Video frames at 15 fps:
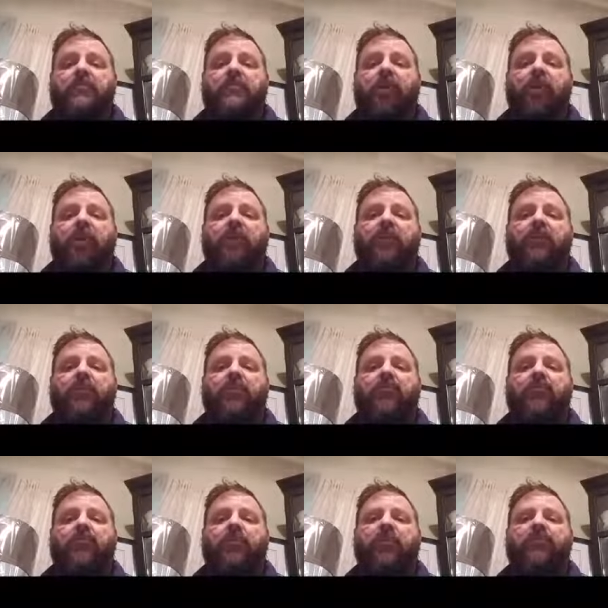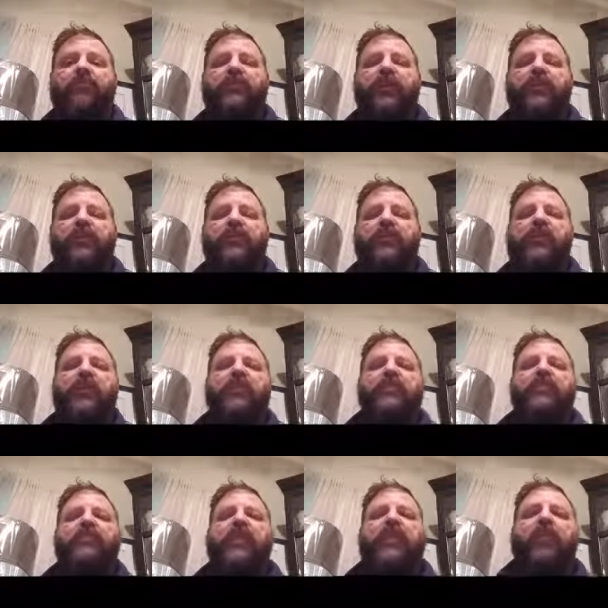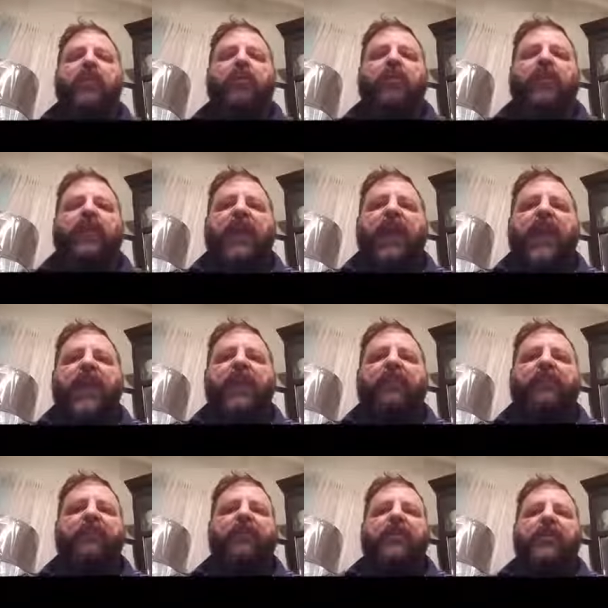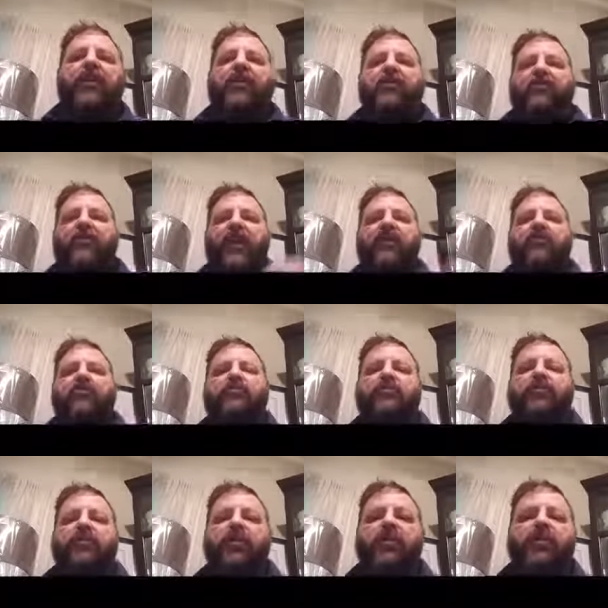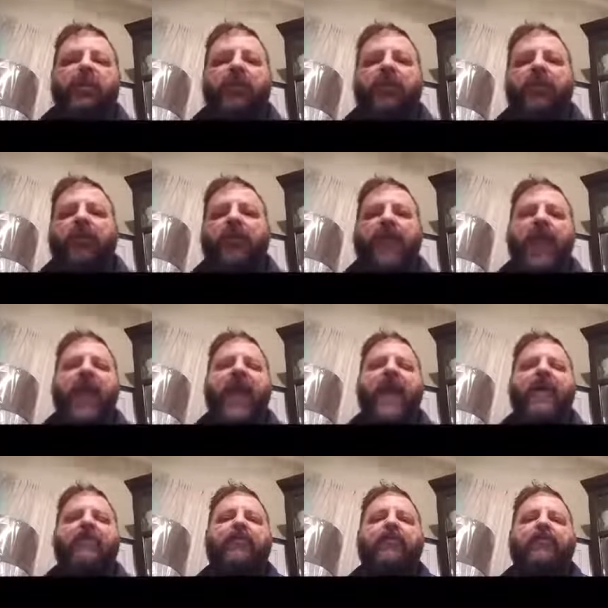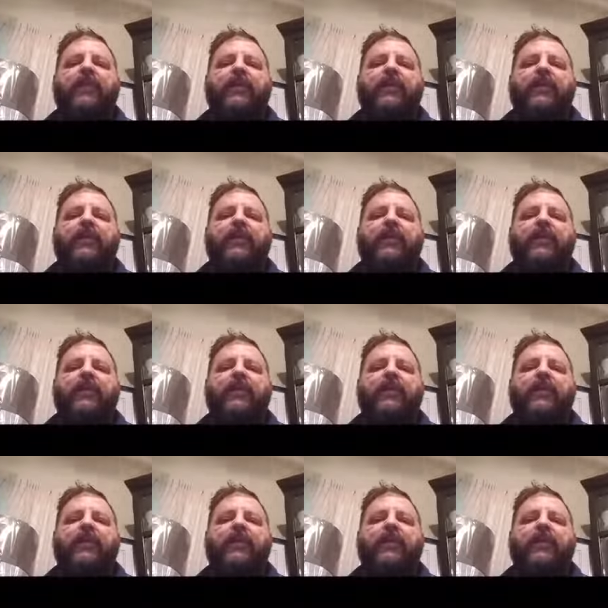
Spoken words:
already come to your website. They already have followed you. They already have